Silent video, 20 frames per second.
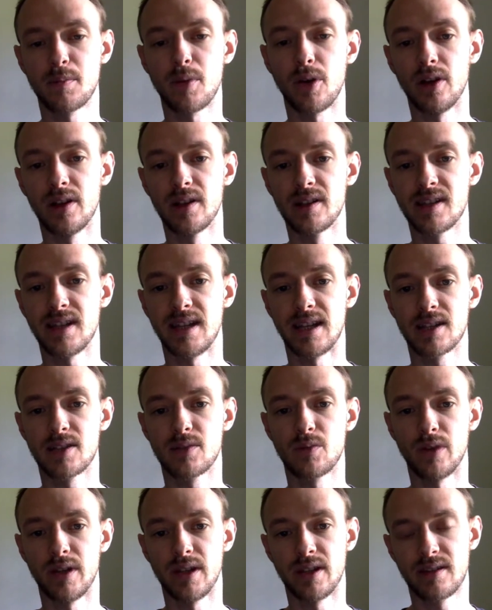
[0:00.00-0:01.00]

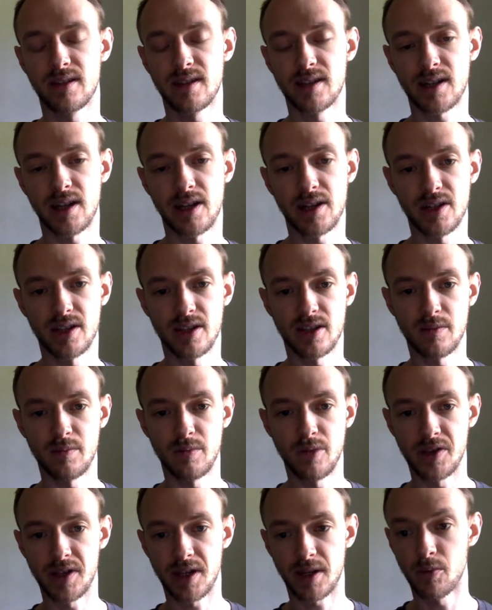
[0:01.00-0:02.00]
politics with discussions of
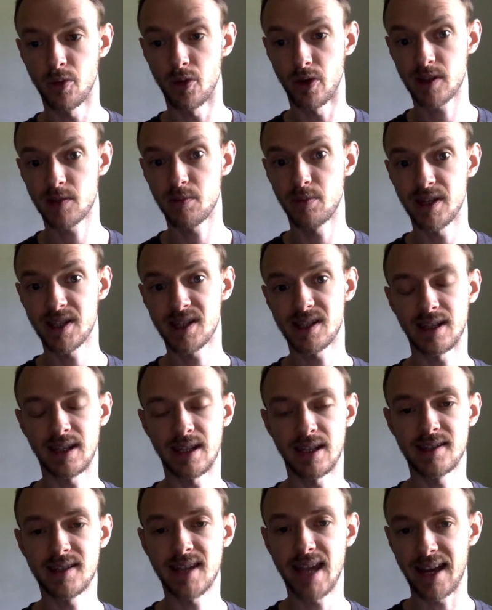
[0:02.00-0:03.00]
music more explicitly
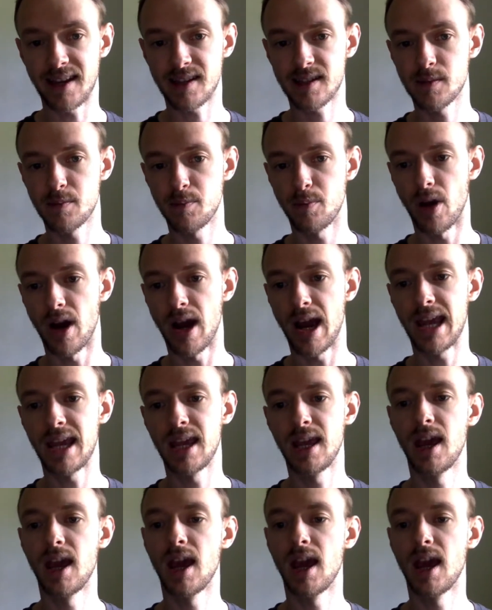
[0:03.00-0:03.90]
in texts by